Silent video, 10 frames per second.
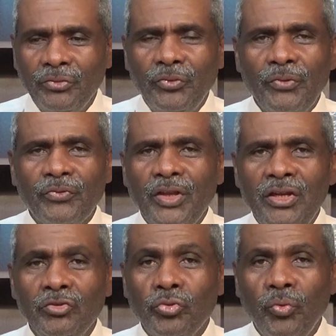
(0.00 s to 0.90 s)

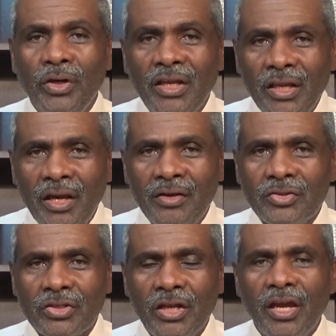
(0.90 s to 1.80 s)
15, 20
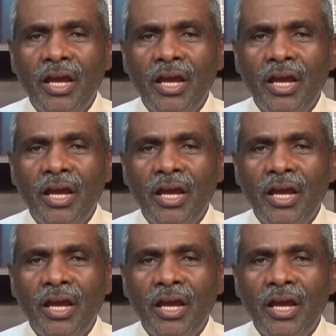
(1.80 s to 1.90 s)
years